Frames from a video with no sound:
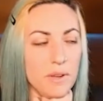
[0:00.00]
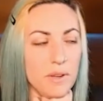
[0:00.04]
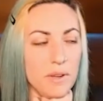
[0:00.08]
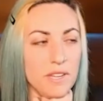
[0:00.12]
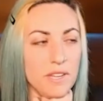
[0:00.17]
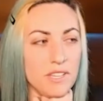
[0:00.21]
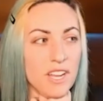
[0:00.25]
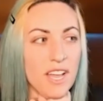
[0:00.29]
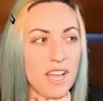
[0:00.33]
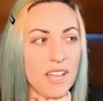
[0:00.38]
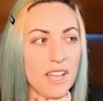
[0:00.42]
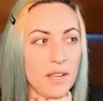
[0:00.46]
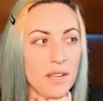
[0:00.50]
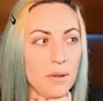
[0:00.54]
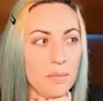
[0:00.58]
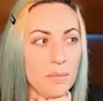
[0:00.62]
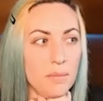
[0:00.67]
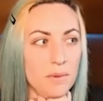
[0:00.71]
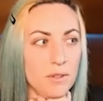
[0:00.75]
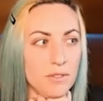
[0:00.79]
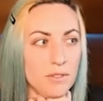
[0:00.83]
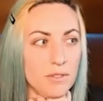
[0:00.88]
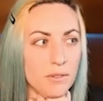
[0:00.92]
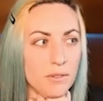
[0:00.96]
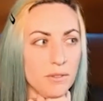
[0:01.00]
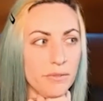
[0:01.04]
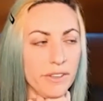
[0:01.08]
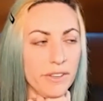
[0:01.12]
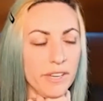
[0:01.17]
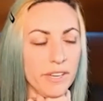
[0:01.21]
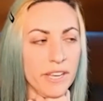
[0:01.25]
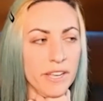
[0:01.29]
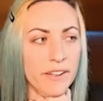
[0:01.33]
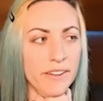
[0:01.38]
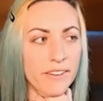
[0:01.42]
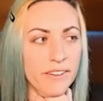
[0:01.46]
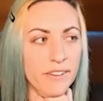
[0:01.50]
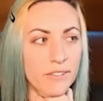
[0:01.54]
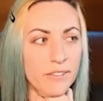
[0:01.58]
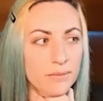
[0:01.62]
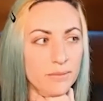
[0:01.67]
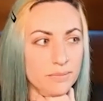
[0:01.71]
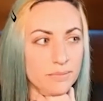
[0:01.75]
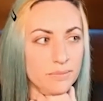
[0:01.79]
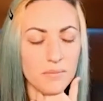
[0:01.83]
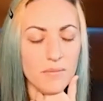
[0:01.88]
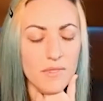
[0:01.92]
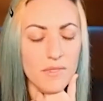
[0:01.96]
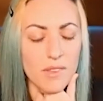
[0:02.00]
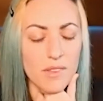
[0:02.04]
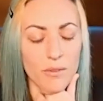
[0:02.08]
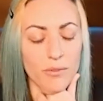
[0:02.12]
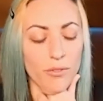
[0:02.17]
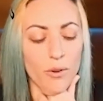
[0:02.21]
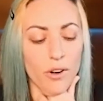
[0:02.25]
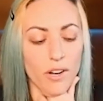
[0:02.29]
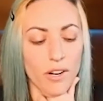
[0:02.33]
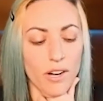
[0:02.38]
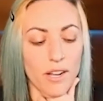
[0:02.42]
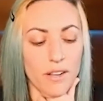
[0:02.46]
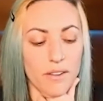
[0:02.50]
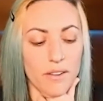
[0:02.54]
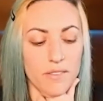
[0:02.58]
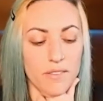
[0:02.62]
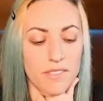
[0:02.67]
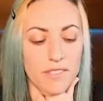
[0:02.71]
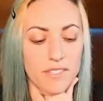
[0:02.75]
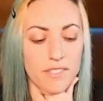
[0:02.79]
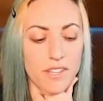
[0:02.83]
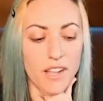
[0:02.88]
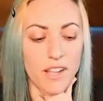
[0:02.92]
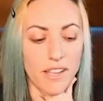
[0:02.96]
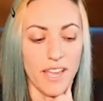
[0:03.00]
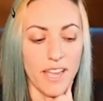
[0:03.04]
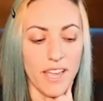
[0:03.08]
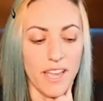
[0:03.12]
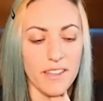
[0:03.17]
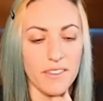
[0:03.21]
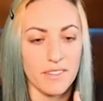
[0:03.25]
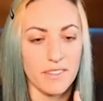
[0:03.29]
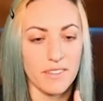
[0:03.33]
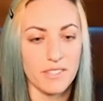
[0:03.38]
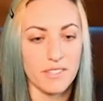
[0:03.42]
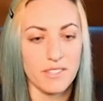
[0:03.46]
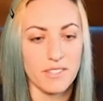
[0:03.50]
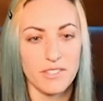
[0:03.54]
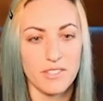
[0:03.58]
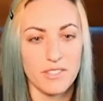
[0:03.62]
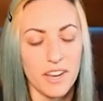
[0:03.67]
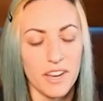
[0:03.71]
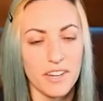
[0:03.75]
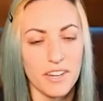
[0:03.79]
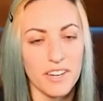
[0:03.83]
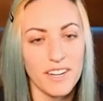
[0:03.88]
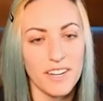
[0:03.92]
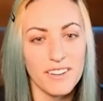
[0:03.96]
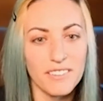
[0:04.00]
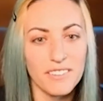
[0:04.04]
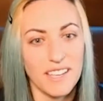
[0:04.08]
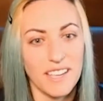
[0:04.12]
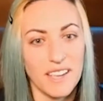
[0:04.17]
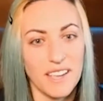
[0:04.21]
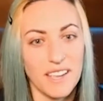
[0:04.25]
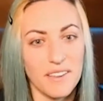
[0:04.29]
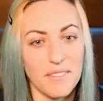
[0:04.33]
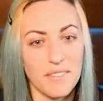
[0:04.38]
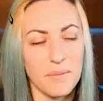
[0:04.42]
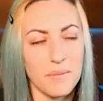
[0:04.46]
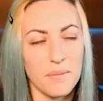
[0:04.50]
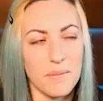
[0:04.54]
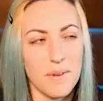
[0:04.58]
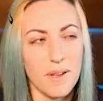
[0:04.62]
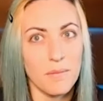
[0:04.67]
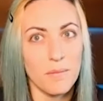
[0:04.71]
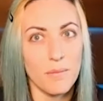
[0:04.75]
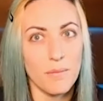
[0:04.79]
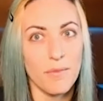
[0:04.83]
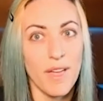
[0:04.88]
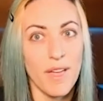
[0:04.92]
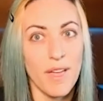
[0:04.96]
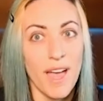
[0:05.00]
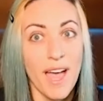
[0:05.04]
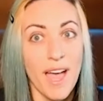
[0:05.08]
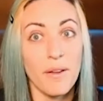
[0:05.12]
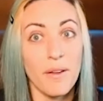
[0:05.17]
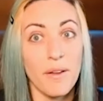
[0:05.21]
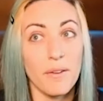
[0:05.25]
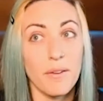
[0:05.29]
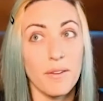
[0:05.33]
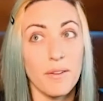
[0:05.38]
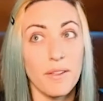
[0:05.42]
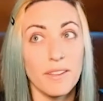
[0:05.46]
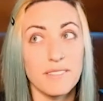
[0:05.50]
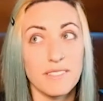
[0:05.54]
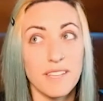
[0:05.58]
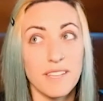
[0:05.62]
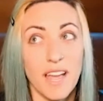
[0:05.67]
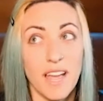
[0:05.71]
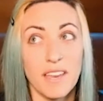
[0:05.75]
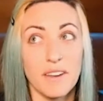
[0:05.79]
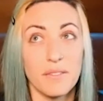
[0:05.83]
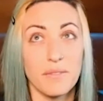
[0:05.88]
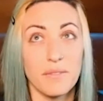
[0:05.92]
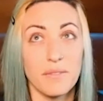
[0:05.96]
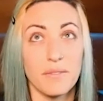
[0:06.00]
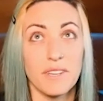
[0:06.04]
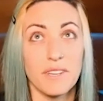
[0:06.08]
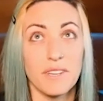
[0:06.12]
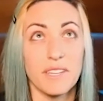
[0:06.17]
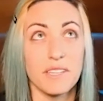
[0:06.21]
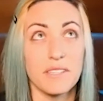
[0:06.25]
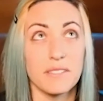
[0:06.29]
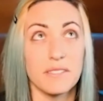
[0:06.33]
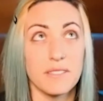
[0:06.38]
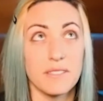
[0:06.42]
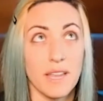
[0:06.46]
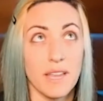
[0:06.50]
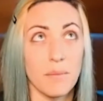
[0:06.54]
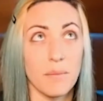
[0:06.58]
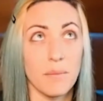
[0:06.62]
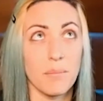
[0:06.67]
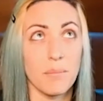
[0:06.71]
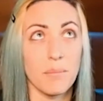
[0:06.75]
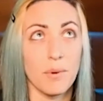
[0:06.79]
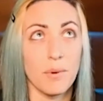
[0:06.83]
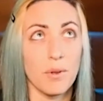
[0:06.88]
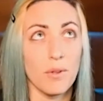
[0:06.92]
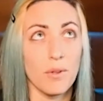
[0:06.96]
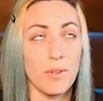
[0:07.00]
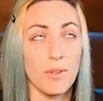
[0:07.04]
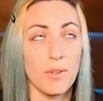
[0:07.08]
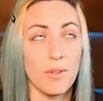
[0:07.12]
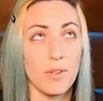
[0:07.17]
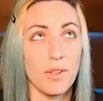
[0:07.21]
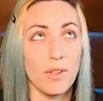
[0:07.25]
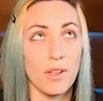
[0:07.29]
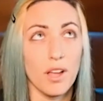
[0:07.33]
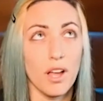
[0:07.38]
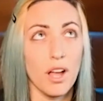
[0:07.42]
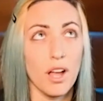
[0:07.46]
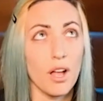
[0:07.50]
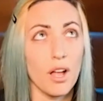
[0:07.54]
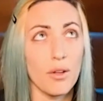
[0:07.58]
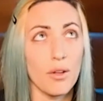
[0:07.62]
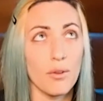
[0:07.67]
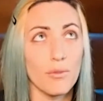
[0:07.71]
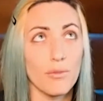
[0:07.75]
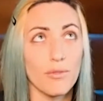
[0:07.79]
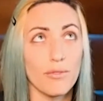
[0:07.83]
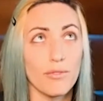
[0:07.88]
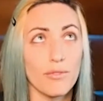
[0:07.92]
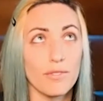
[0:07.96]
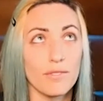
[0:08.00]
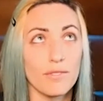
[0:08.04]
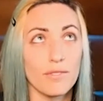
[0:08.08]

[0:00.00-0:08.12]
We shot a music video for the song Endless Slaughter. And that is kind of an example of